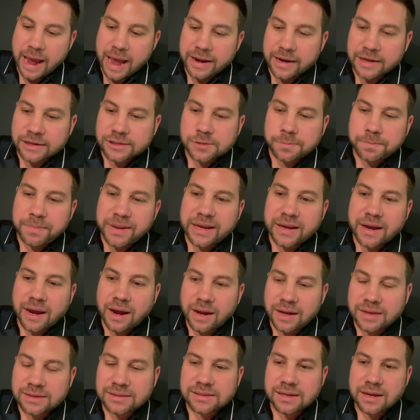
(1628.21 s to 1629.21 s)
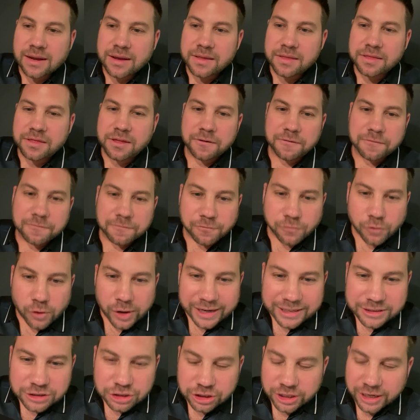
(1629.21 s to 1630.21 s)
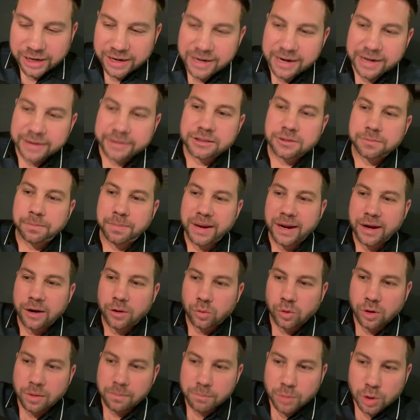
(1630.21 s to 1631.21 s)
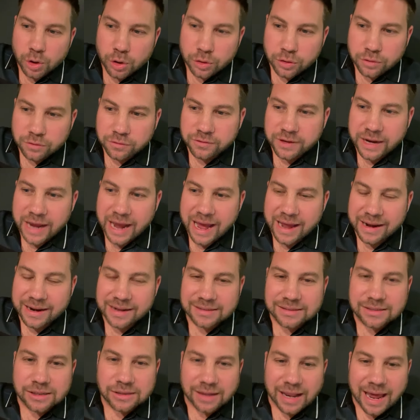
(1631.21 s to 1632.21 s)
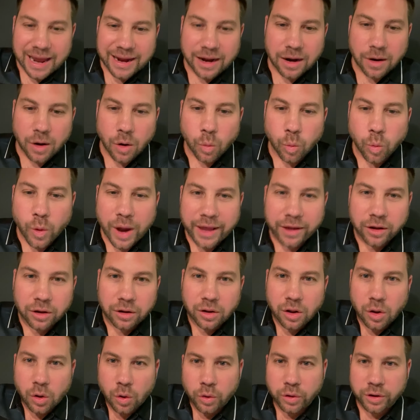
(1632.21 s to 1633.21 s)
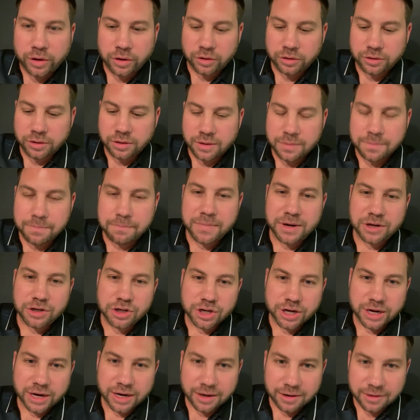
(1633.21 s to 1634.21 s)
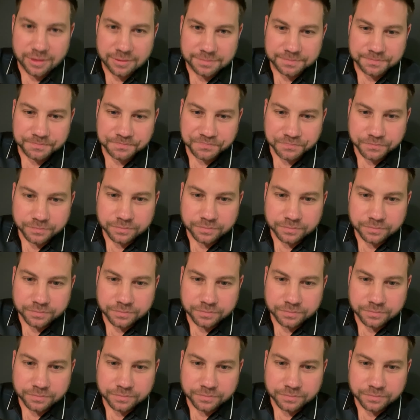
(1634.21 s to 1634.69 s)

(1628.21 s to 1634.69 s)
And it's because the friction is being removed and it's like a well-oiled machine.